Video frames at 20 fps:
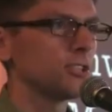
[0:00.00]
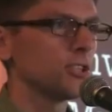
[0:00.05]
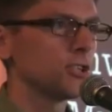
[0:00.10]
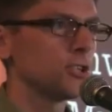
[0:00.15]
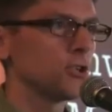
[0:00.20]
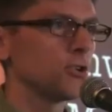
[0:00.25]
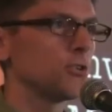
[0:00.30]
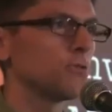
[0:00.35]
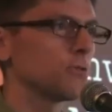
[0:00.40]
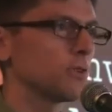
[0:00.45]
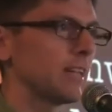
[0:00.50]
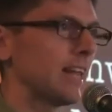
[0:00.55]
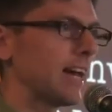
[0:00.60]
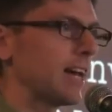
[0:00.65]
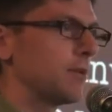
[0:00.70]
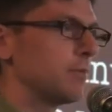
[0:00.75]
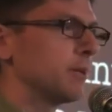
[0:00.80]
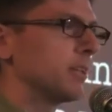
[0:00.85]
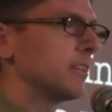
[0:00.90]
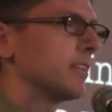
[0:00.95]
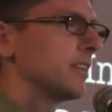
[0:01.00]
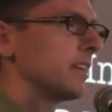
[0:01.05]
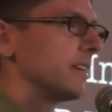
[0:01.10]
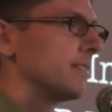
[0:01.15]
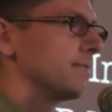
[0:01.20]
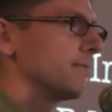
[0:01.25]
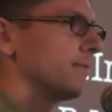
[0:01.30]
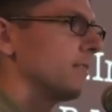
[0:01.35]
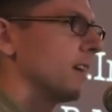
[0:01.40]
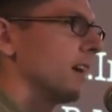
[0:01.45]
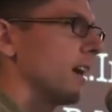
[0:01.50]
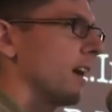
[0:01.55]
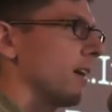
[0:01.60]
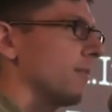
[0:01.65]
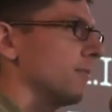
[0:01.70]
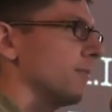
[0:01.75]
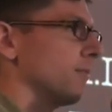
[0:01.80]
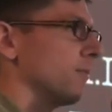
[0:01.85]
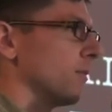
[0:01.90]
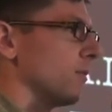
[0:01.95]
have this issue of reliability.
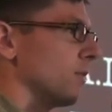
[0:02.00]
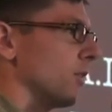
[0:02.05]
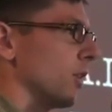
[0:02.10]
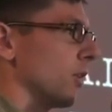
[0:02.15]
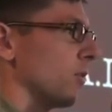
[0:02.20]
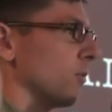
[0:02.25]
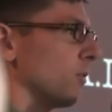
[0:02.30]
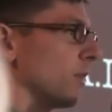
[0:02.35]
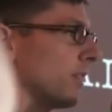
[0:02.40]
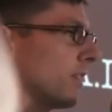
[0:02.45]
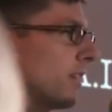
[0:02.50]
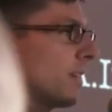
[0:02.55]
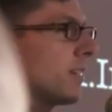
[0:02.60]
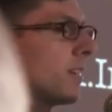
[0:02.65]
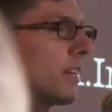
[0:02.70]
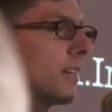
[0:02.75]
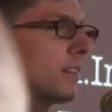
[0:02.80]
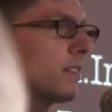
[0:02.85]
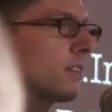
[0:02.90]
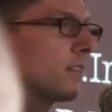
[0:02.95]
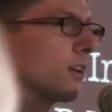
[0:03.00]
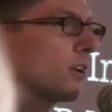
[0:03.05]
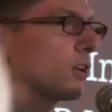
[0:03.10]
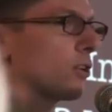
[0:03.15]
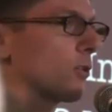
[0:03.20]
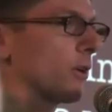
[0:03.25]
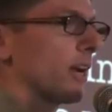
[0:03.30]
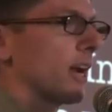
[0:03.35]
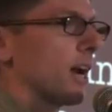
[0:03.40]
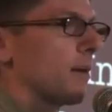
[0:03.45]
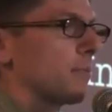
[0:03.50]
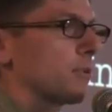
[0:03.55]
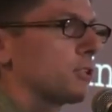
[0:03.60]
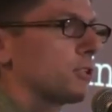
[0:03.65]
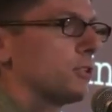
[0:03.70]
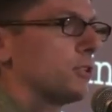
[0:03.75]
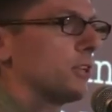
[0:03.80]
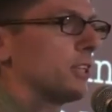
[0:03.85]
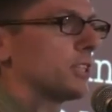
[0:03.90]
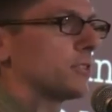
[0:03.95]
We think that there are great
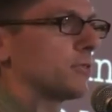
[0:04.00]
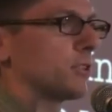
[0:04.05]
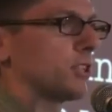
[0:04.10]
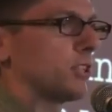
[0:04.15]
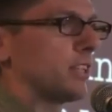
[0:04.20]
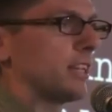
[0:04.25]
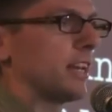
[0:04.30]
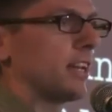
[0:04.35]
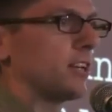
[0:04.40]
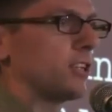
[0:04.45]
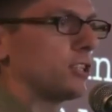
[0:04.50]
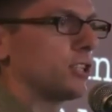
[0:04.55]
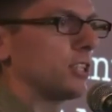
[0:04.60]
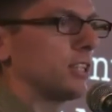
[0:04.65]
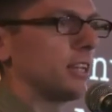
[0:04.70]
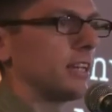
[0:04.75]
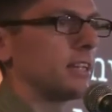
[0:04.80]
opportunities for clean energy,